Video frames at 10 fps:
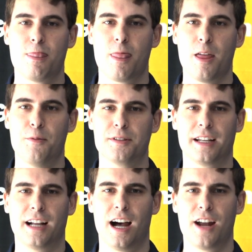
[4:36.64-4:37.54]
it was
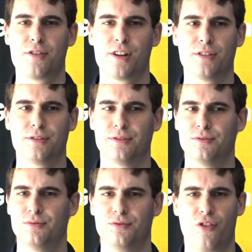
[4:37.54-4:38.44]

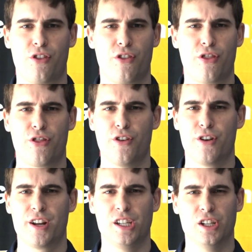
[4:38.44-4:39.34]

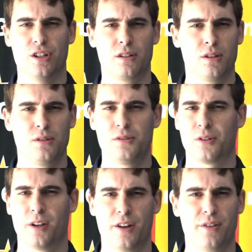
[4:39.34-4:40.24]
130 euros
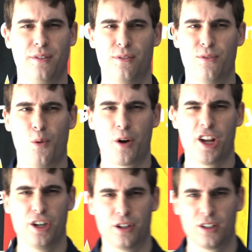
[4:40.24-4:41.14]
or
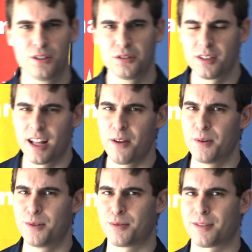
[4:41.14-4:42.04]
140 euros in that,
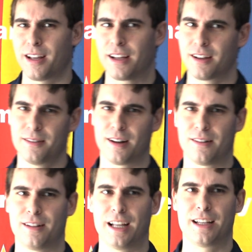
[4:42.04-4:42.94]
which was
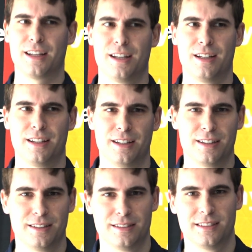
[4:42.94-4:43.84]
around
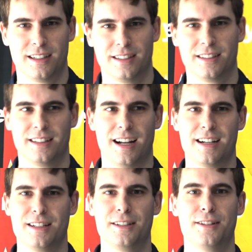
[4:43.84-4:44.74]

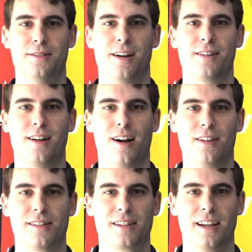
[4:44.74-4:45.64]
$190,
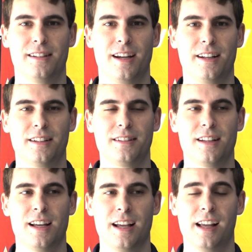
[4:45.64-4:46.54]
$200 Canadian.
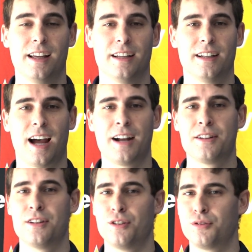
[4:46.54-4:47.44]
And I
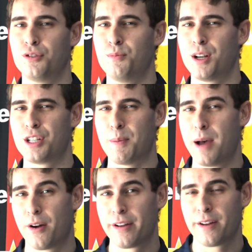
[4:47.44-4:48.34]
didn't know too much
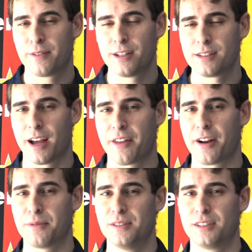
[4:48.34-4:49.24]
about it at first. I thought
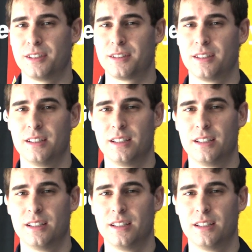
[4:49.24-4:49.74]
it was just